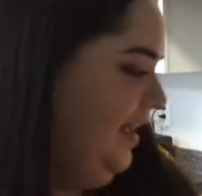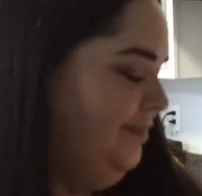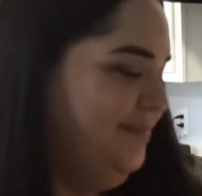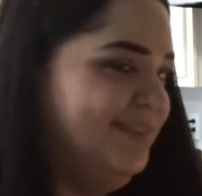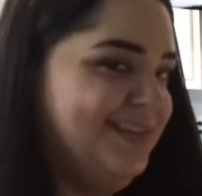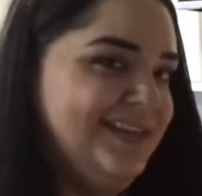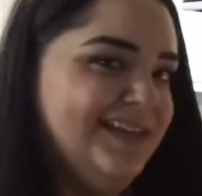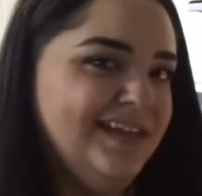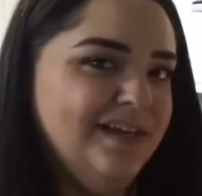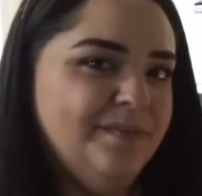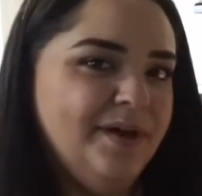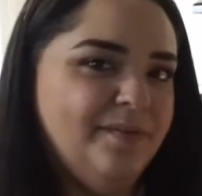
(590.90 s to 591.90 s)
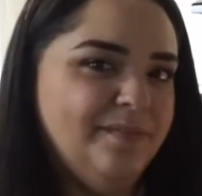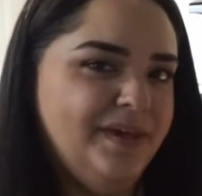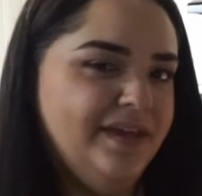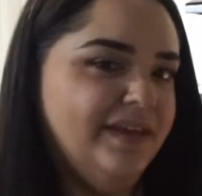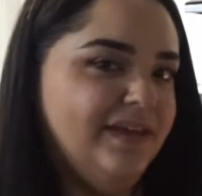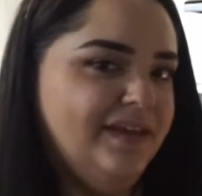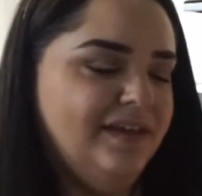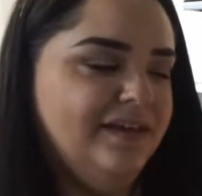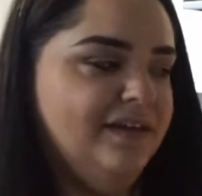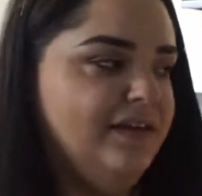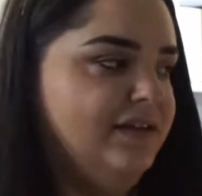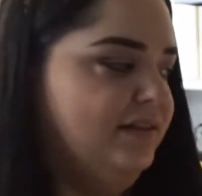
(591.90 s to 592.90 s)
I'm thinking about
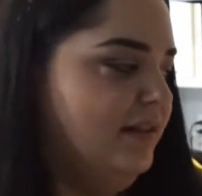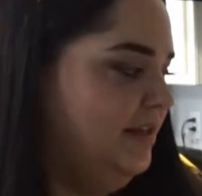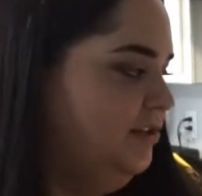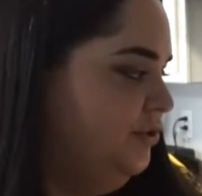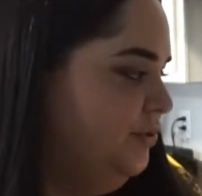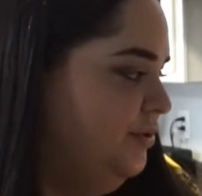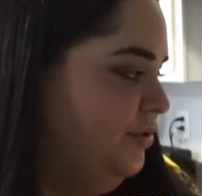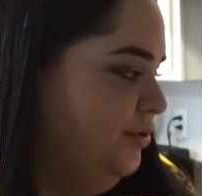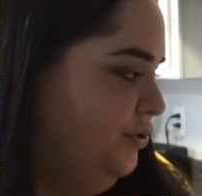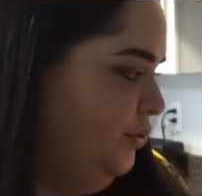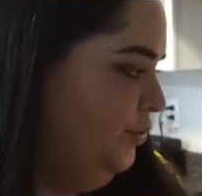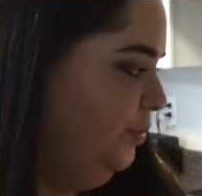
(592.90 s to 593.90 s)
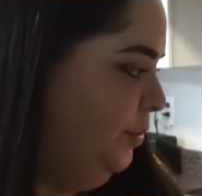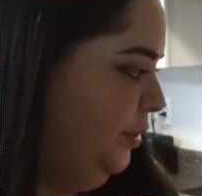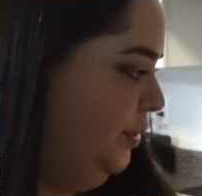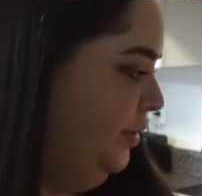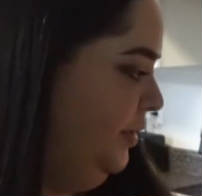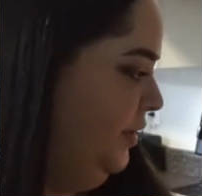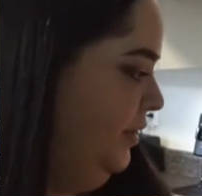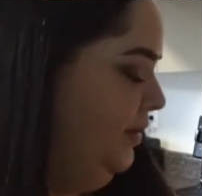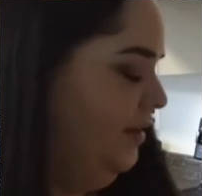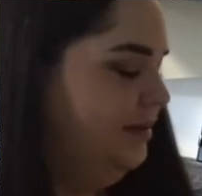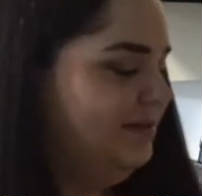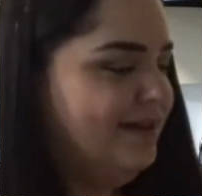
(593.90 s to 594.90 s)
making lentil soup
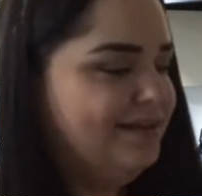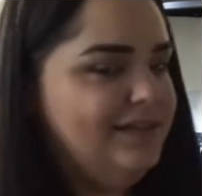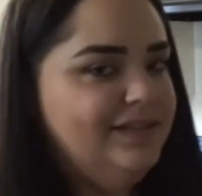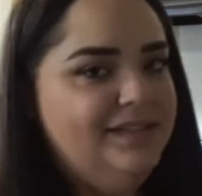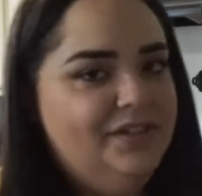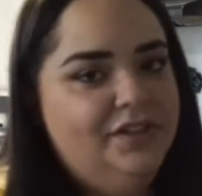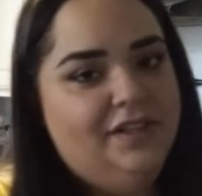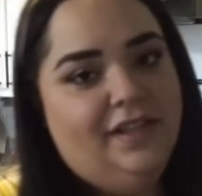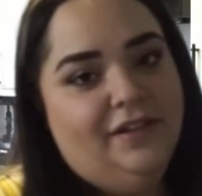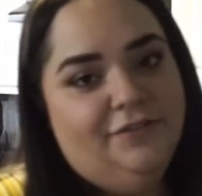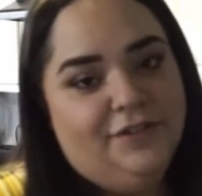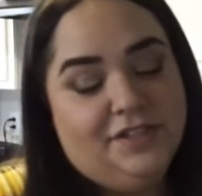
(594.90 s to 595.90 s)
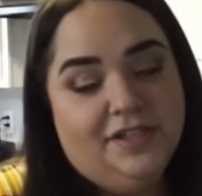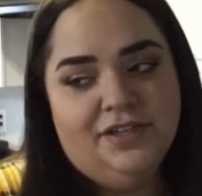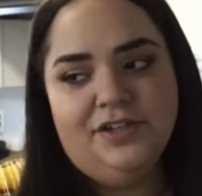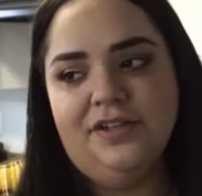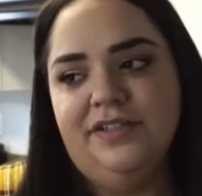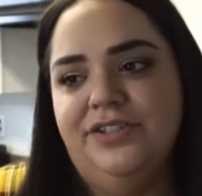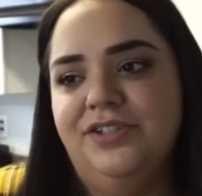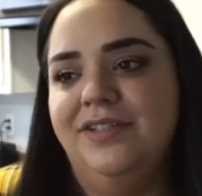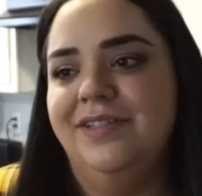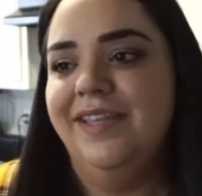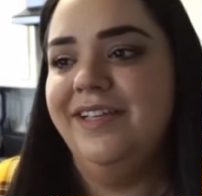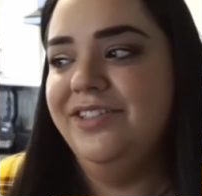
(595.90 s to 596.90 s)
not necessarily like for dinner. It's
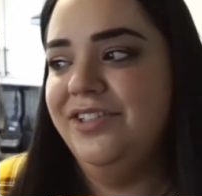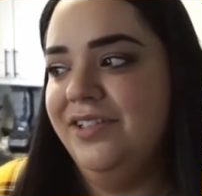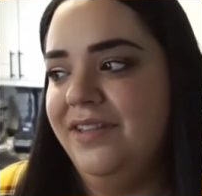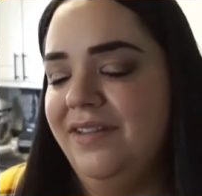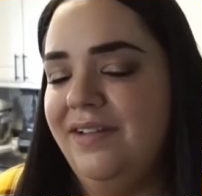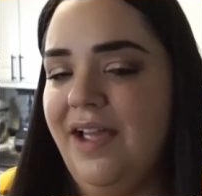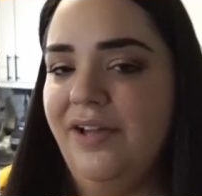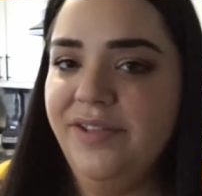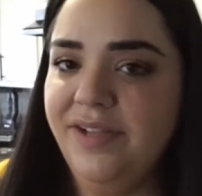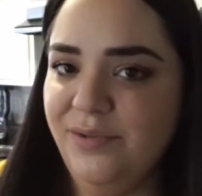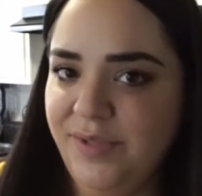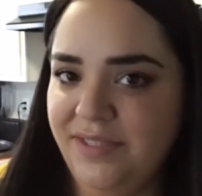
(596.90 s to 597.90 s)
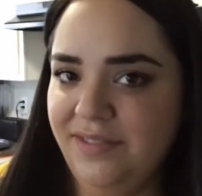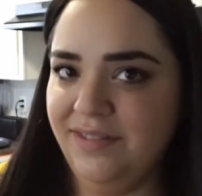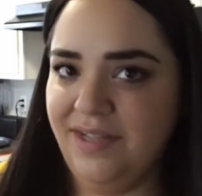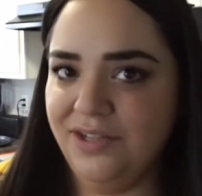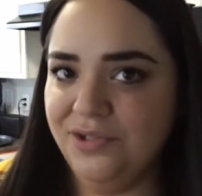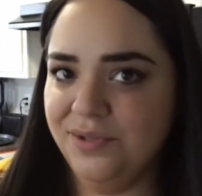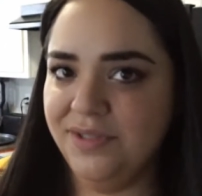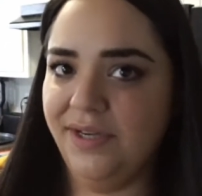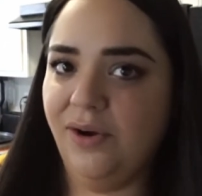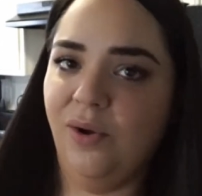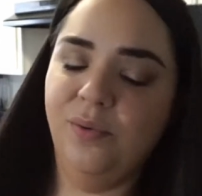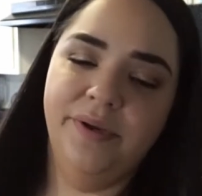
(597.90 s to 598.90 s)
just things now that Luis's schedule is
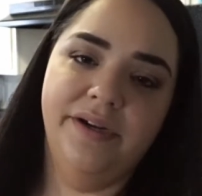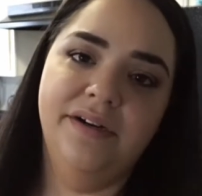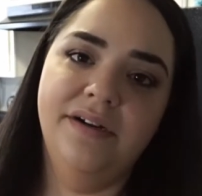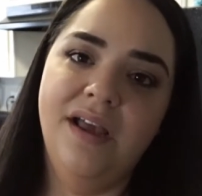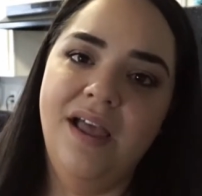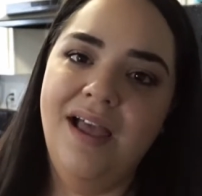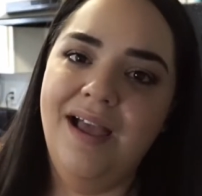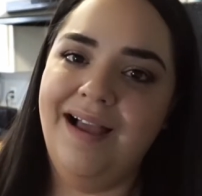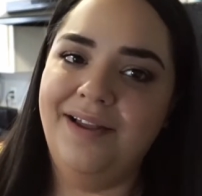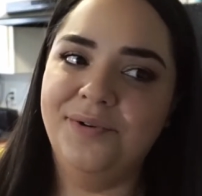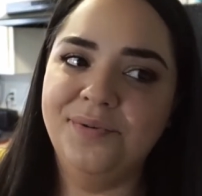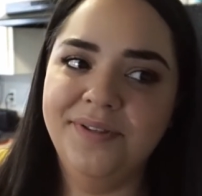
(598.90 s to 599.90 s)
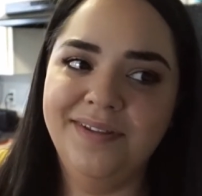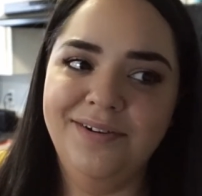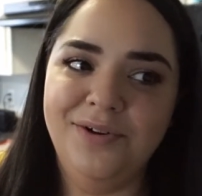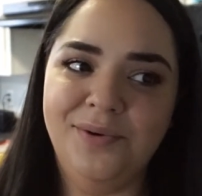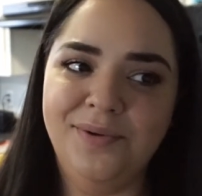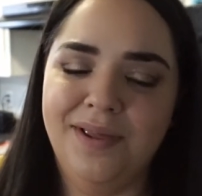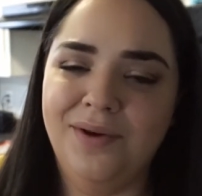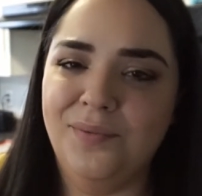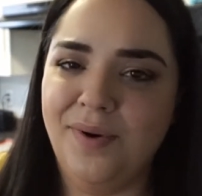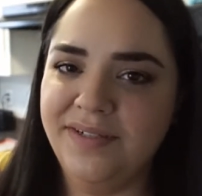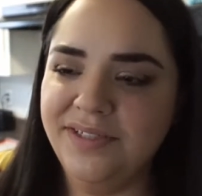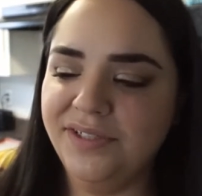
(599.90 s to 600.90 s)
like all weird. I don't really know like
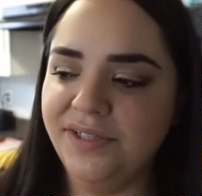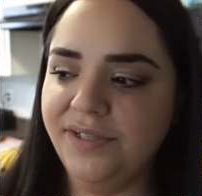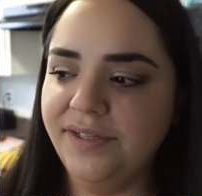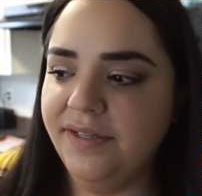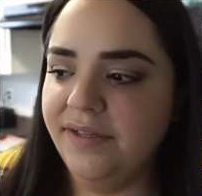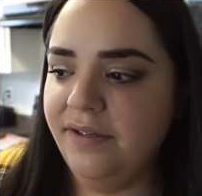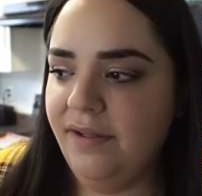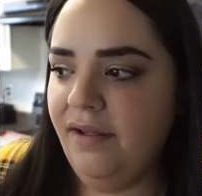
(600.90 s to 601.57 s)
when to cook.